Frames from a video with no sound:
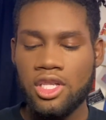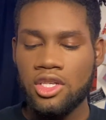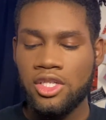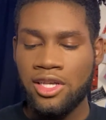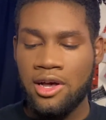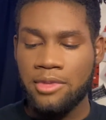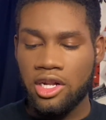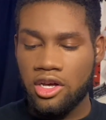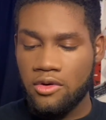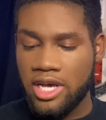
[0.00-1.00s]
So I'm
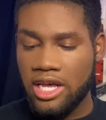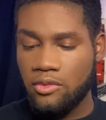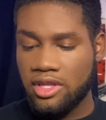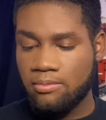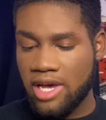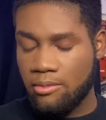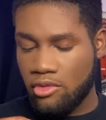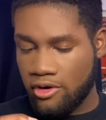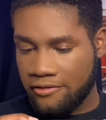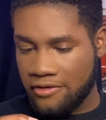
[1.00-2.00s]
going to go in with my
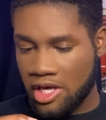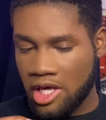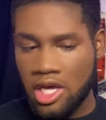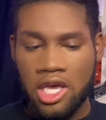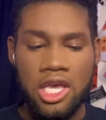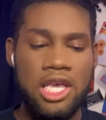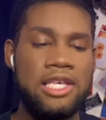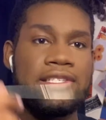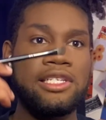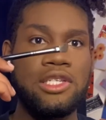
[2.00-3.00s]
Morphe
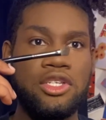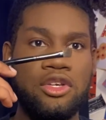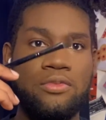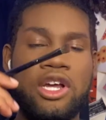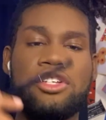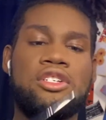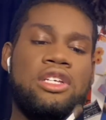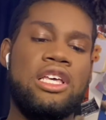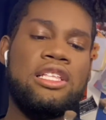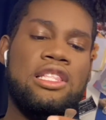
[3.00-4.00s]
E62 brush.
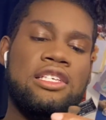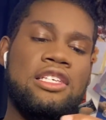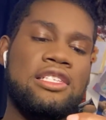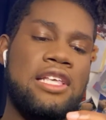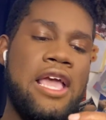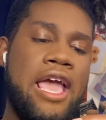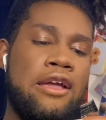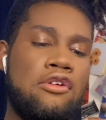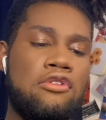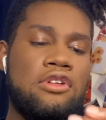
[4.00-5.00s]
This is the
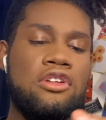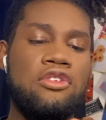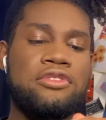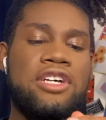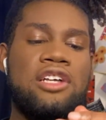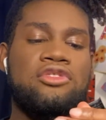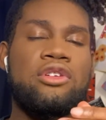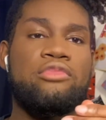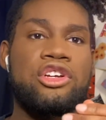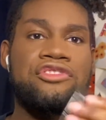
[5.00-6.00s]
angled nose
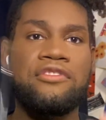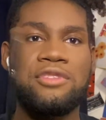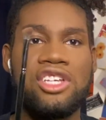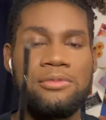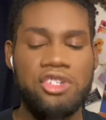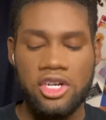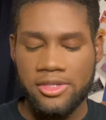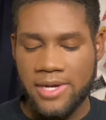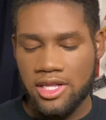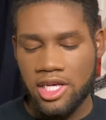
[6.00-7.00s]
contouring brush from the James
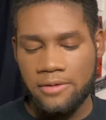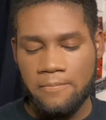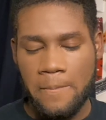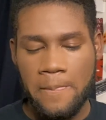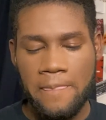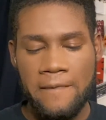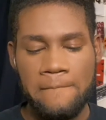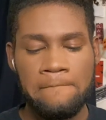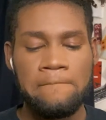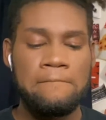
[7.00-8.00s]
Charles palette.
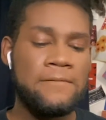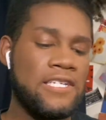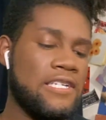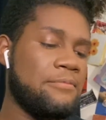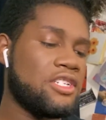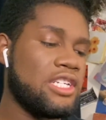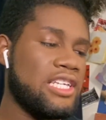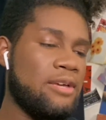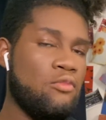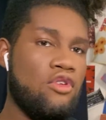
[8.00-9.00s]
And I'm just going
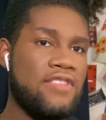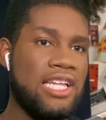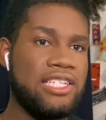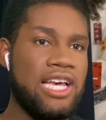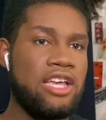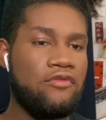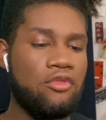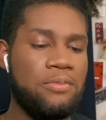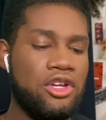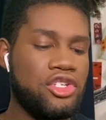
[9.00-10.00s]
to take more of that Diet
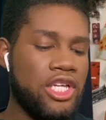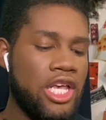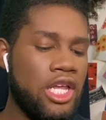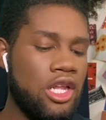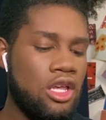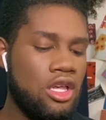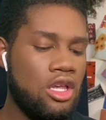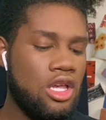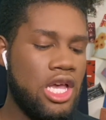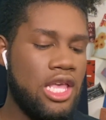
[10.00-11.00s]
Root Beer shade,
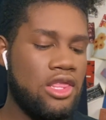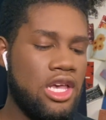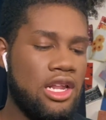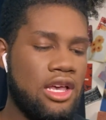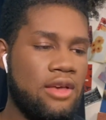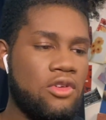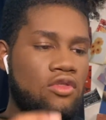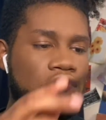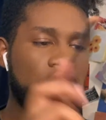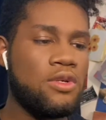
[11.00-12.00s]
and then I'm
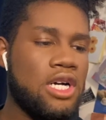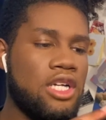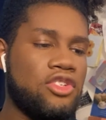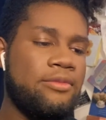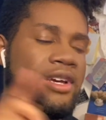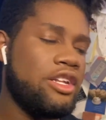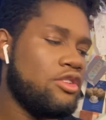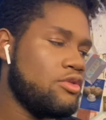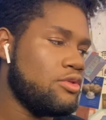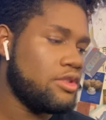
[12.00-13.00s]
going to contour my nose.